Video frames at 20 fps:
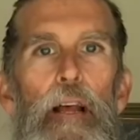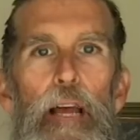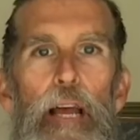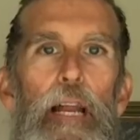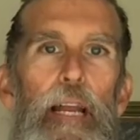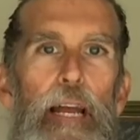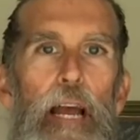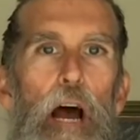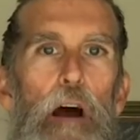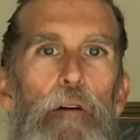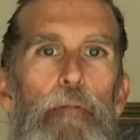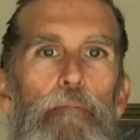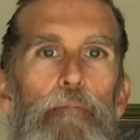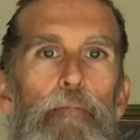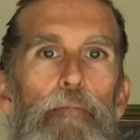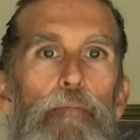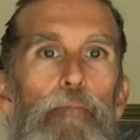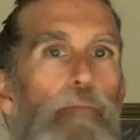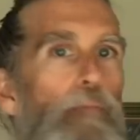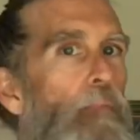anyhow,
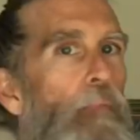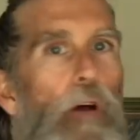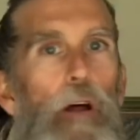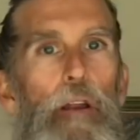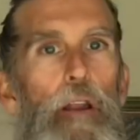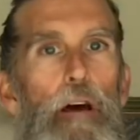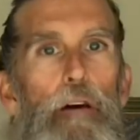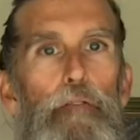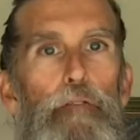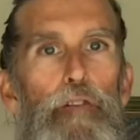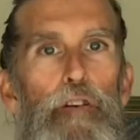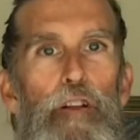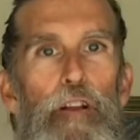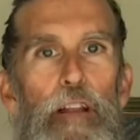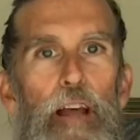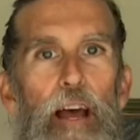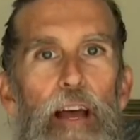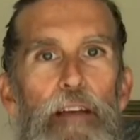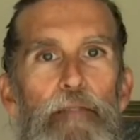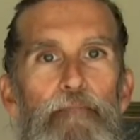enough for
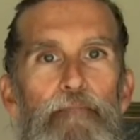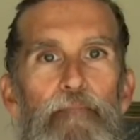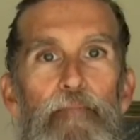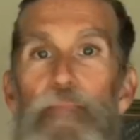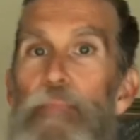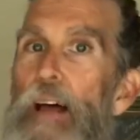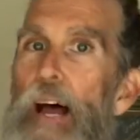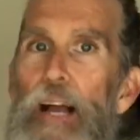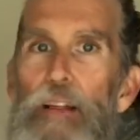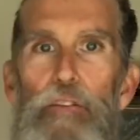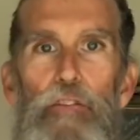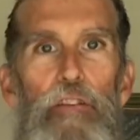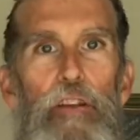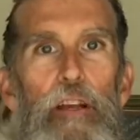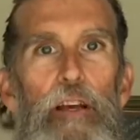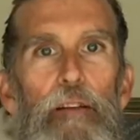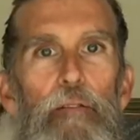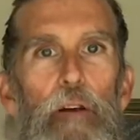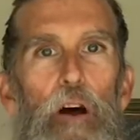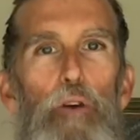today. That's
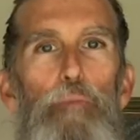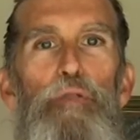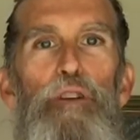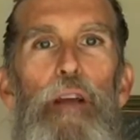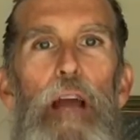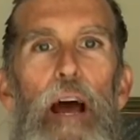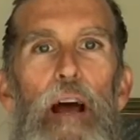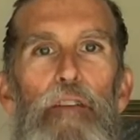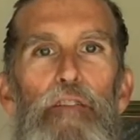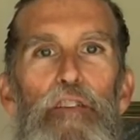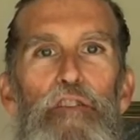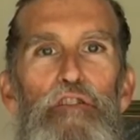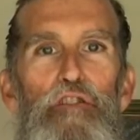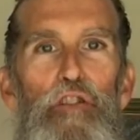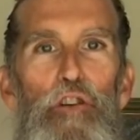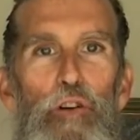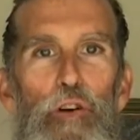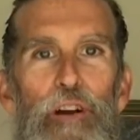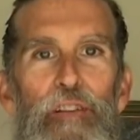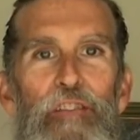it. Hope you guys
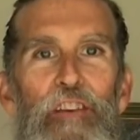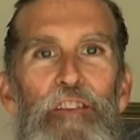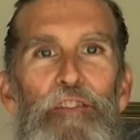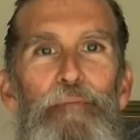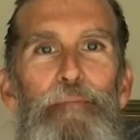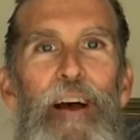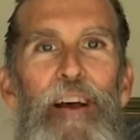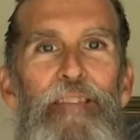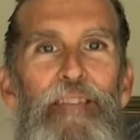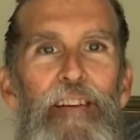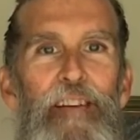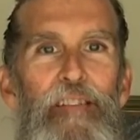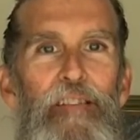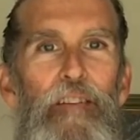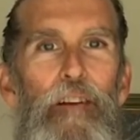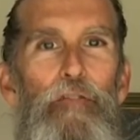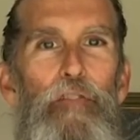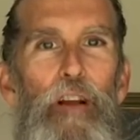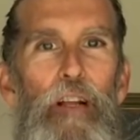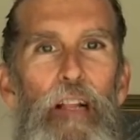enjoyed this
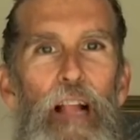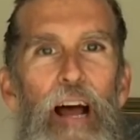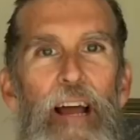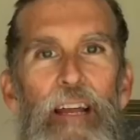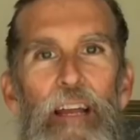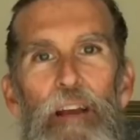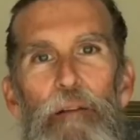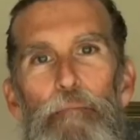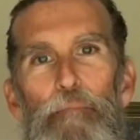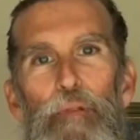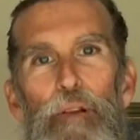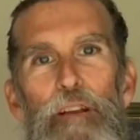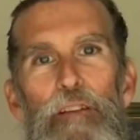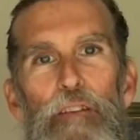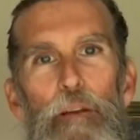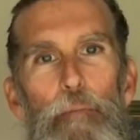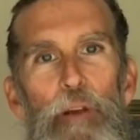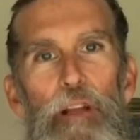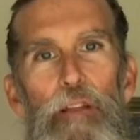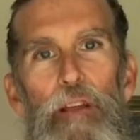message. If you like it,
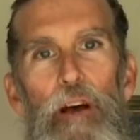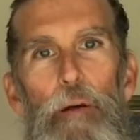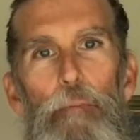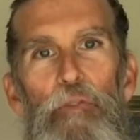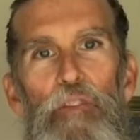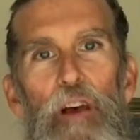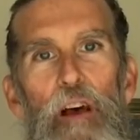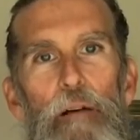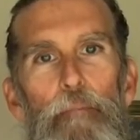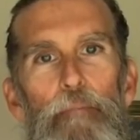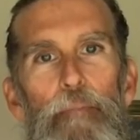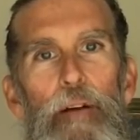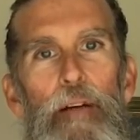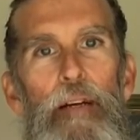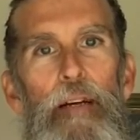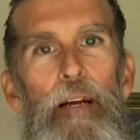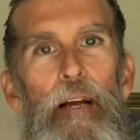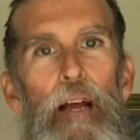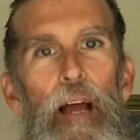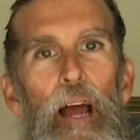please give me a thumbs up,
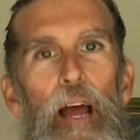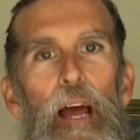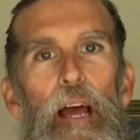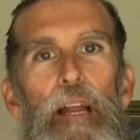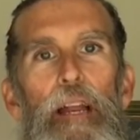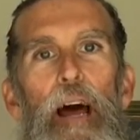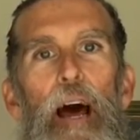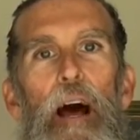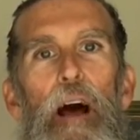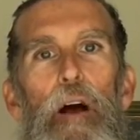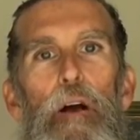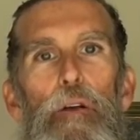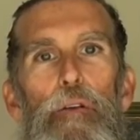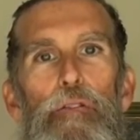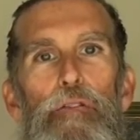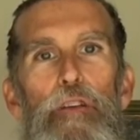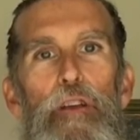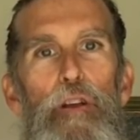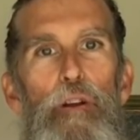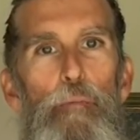and I'll
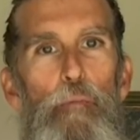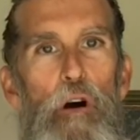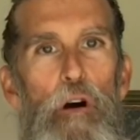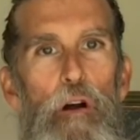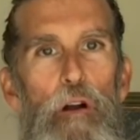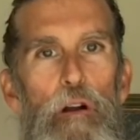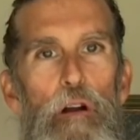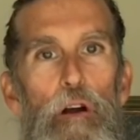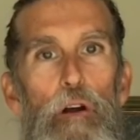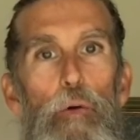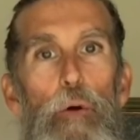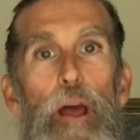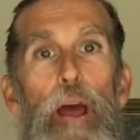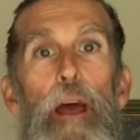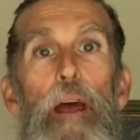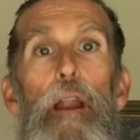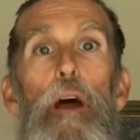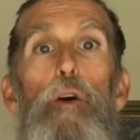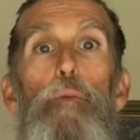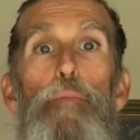see you tomorrow,
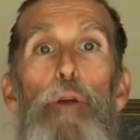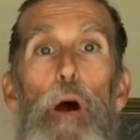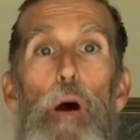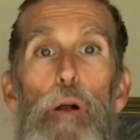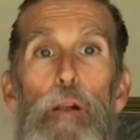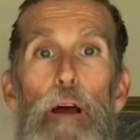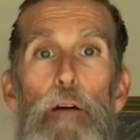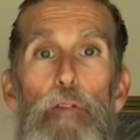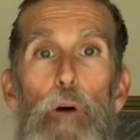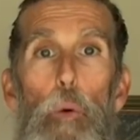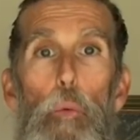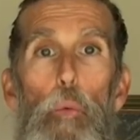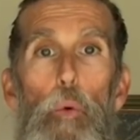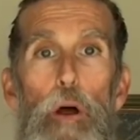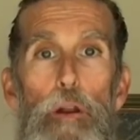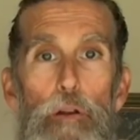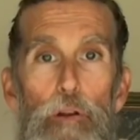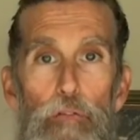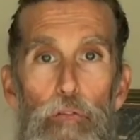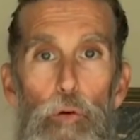and hope you all have a
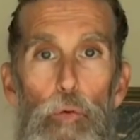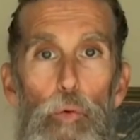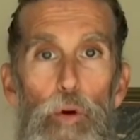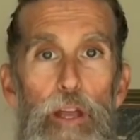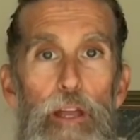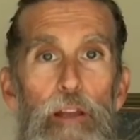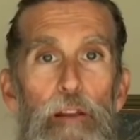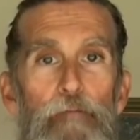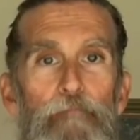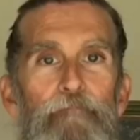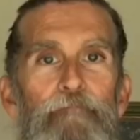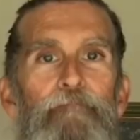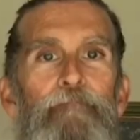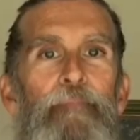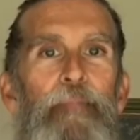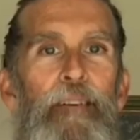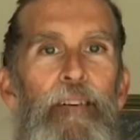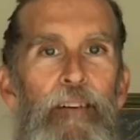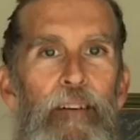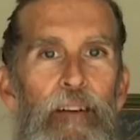wonderful week.
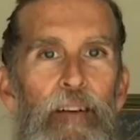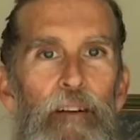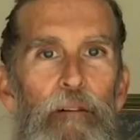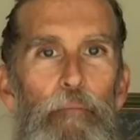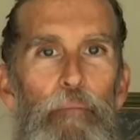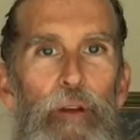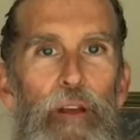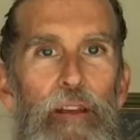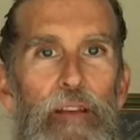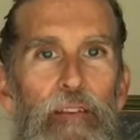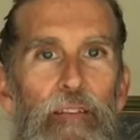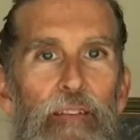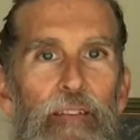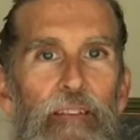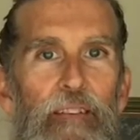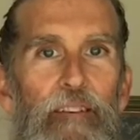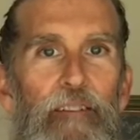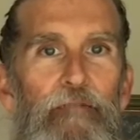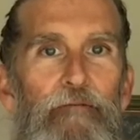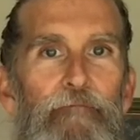
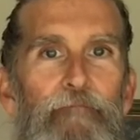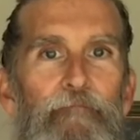Peace.